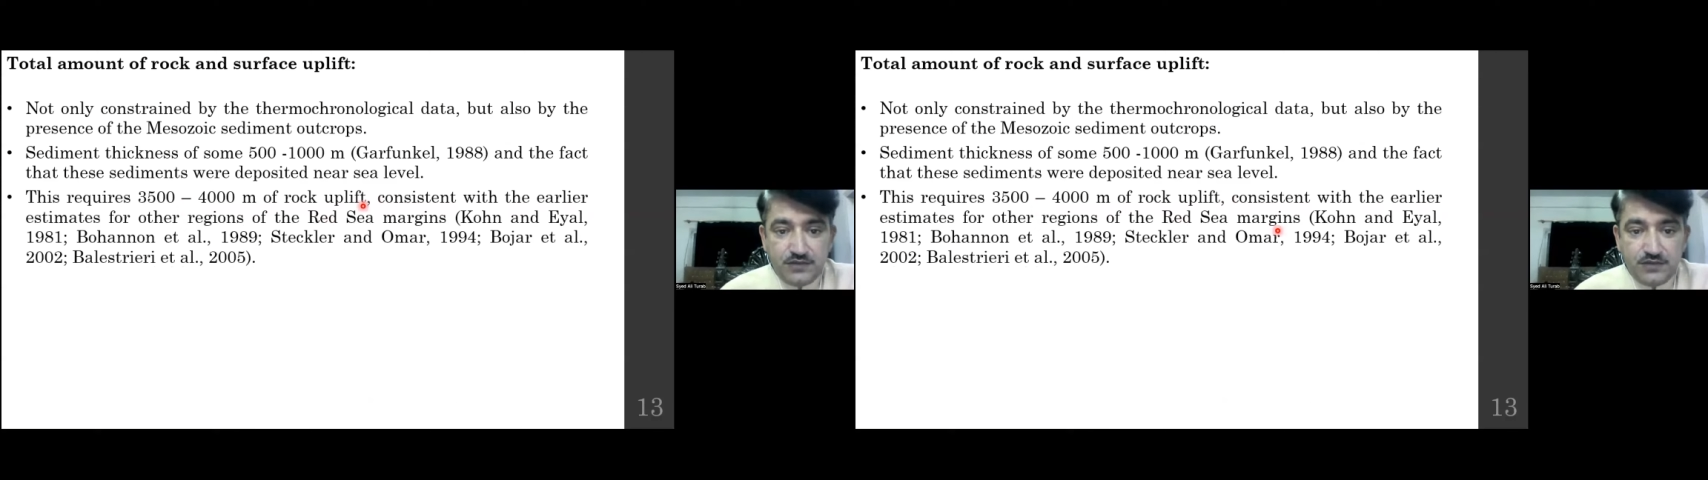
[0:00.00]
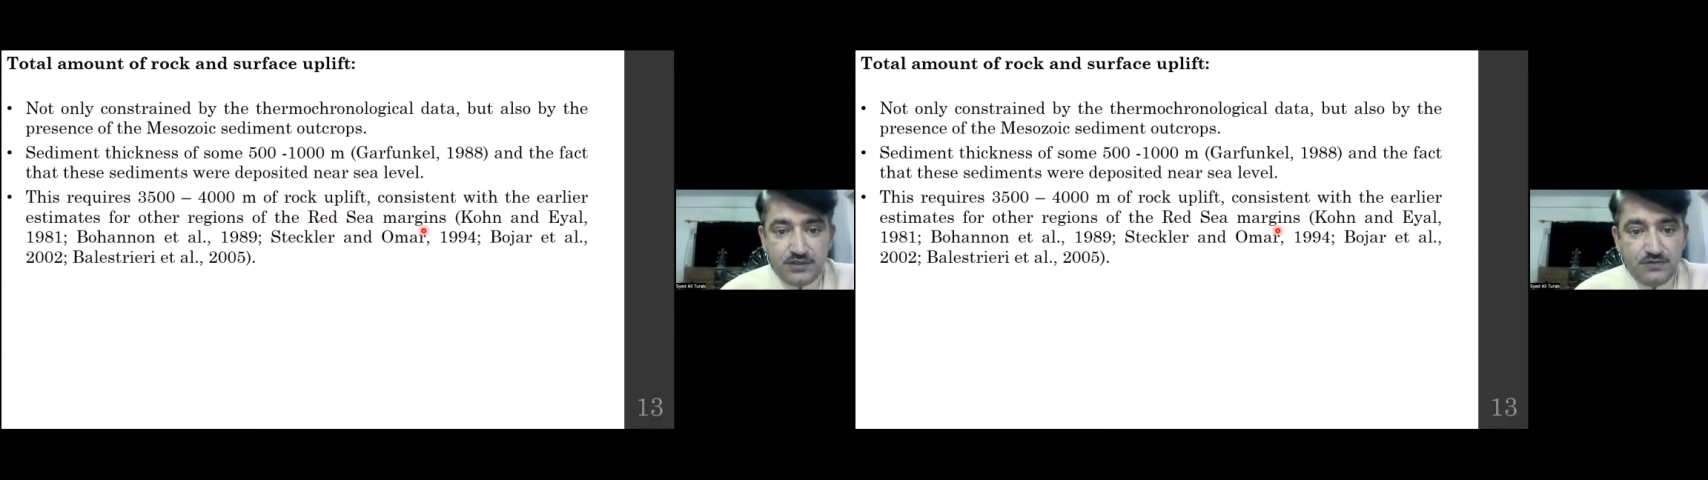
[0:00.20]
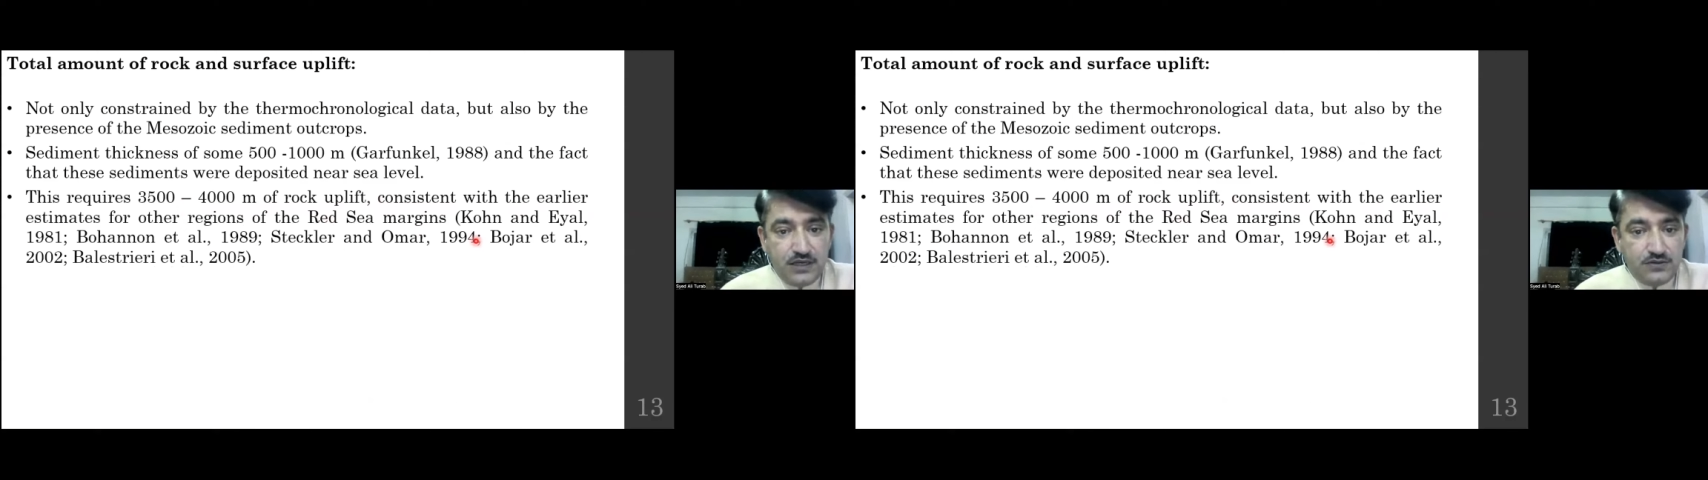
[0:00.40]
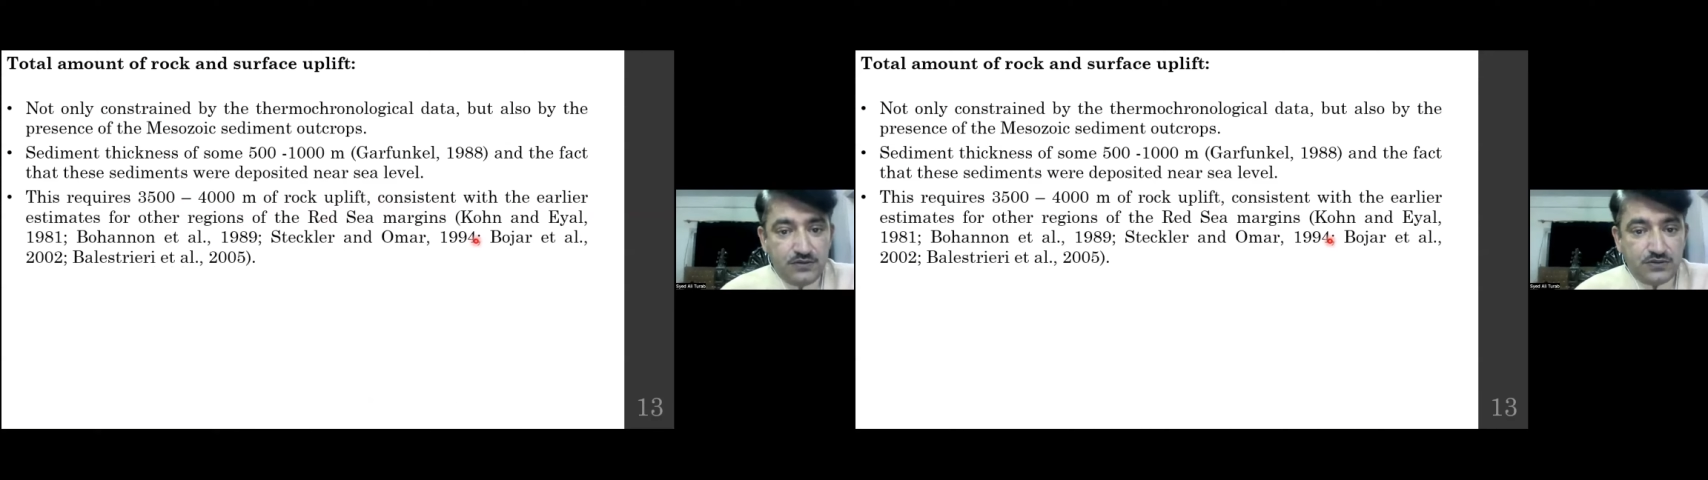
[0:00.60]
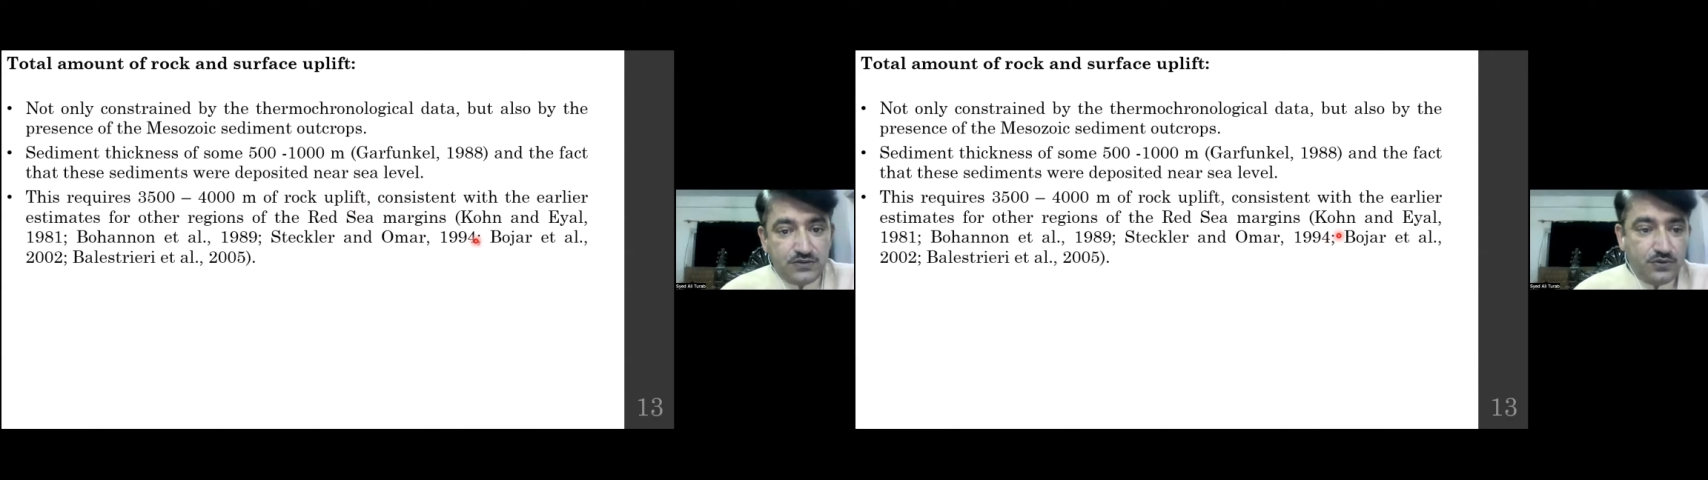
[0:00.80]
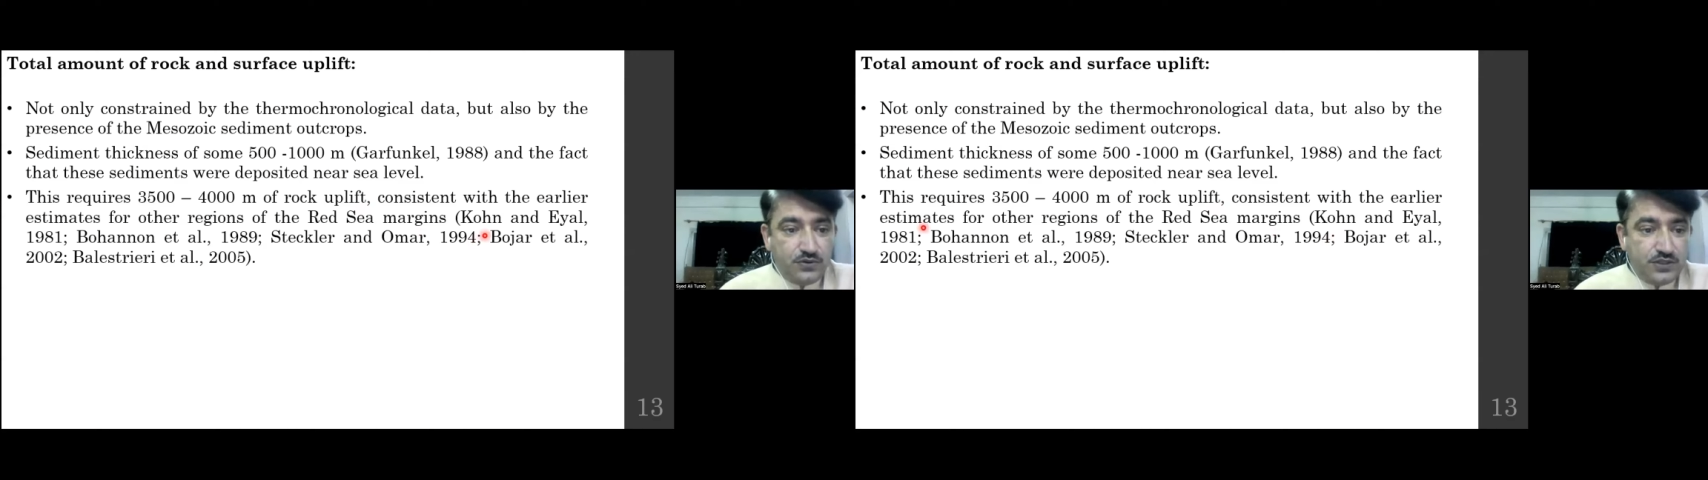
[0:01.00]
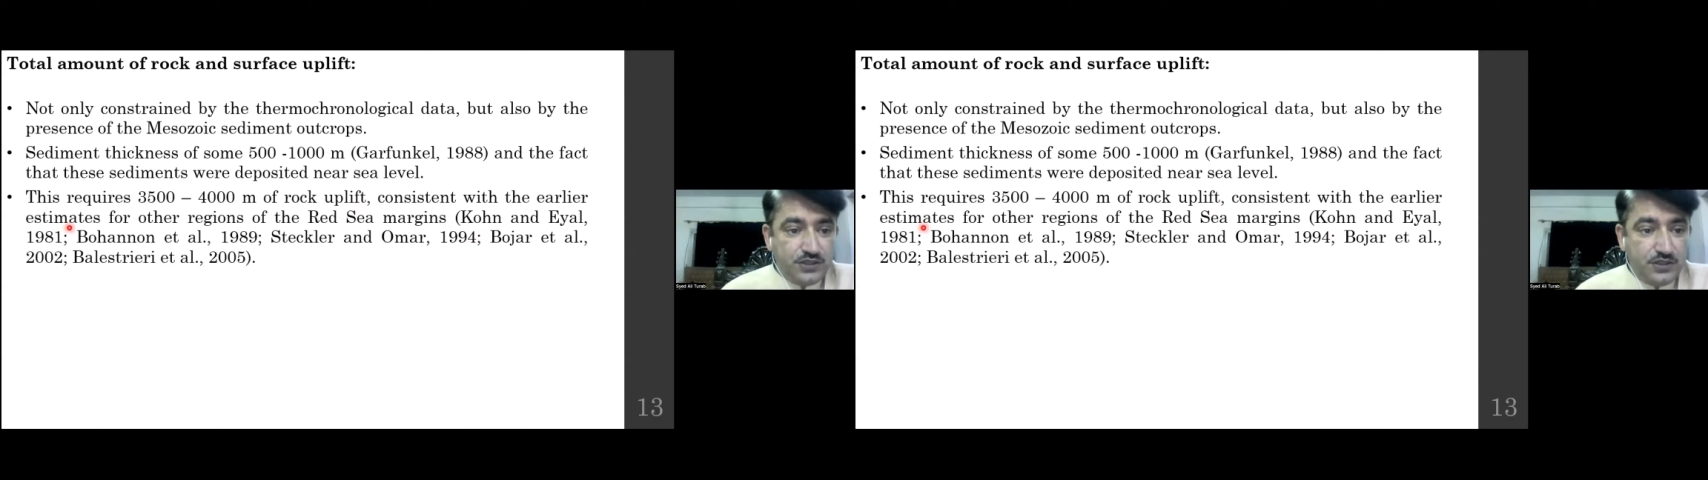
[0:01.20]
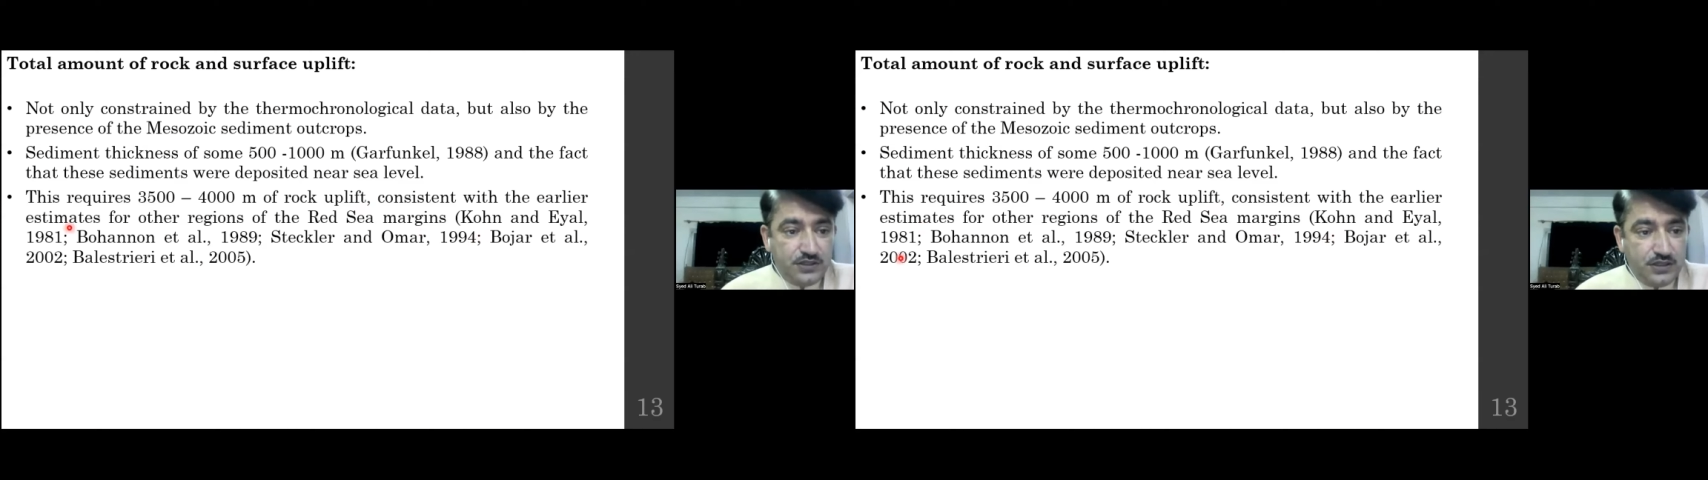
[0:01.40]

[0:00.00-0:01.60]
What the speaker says: with the values reported